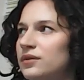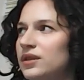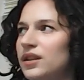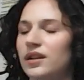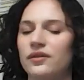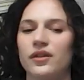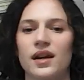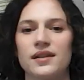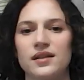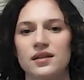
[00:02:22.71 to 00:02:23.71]
deliver
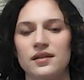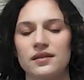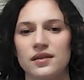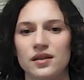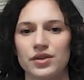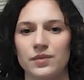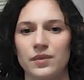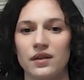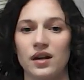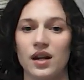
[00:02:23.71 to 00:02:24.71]
that sentence in such a
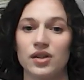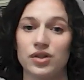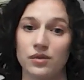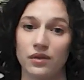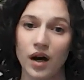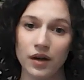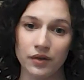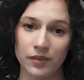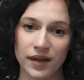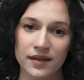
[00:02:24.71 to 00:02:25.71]
way that it had two thought
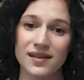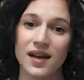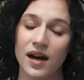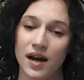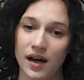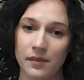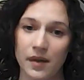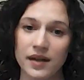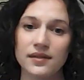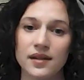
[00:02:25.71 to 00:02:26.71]
groupings, I
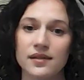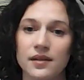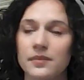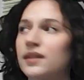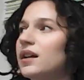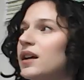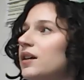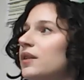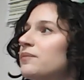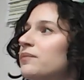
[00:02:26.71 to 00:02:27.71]
might say something
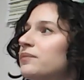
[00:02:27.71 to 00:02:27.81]
like,